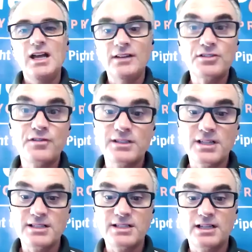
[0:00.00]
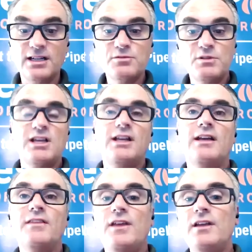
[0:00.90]
and that's fantastic. And as we said, I
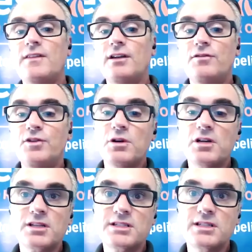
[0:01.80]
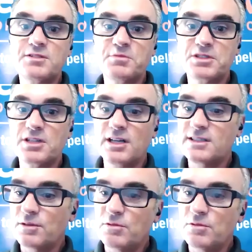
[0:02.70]
think that if you're not systematizing